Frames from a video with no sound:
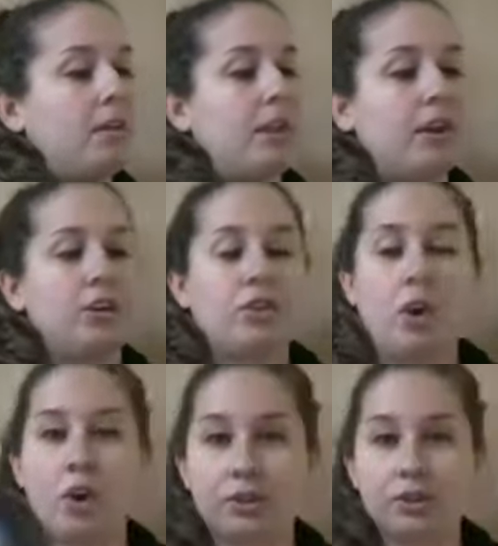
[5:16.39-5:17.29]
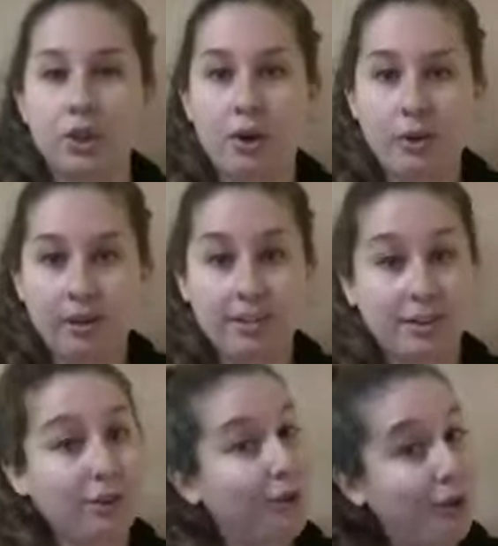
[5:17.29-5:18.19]
there is also a
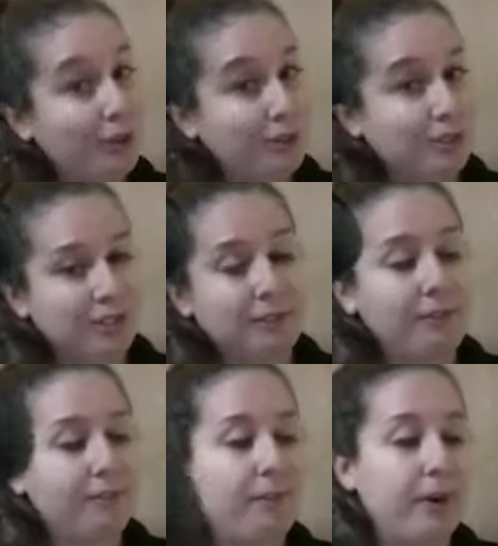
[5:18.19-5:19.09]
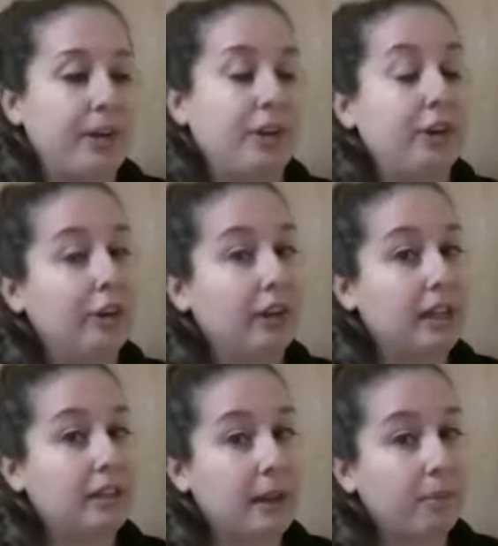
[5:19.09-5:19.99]
little cauldron for your
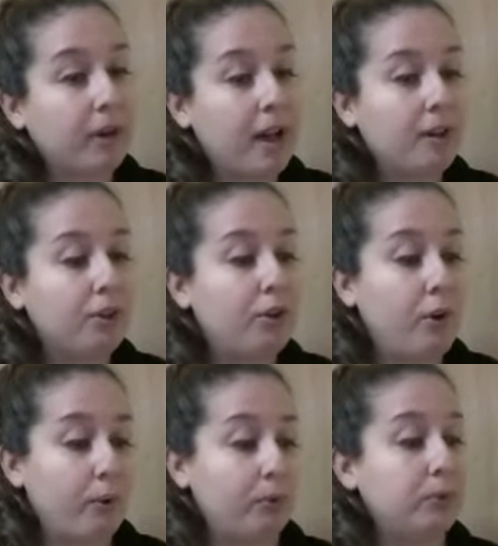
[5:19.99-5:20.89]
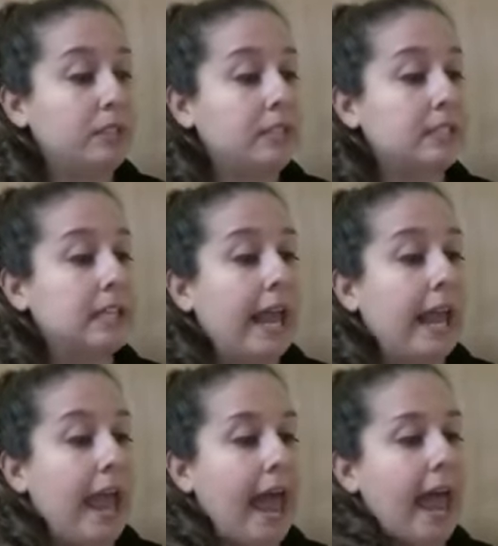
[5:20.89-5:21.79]
leprechaun golds,
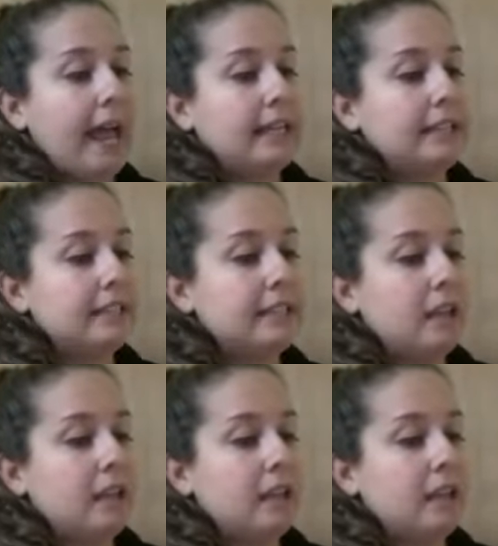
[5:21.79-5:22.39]
and